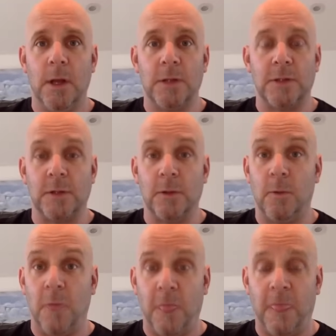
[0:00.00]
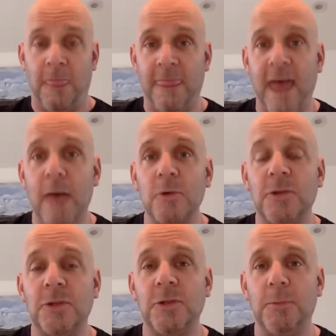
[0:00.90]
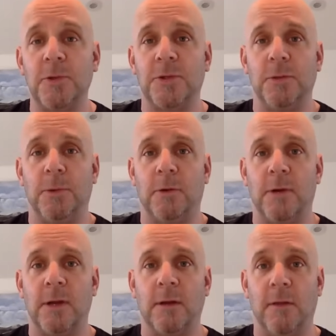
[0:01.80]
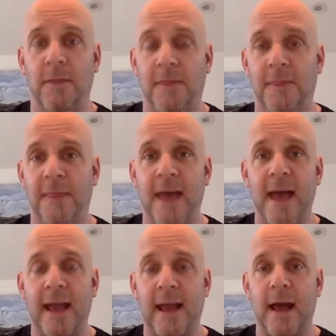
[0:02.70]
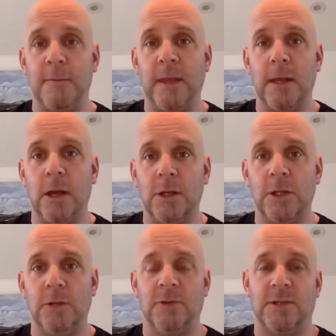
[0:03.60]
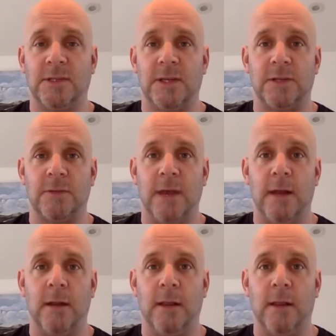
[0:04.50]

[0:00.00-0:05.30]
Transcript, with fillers: So that was super, super critical. That got me a huge success rate and a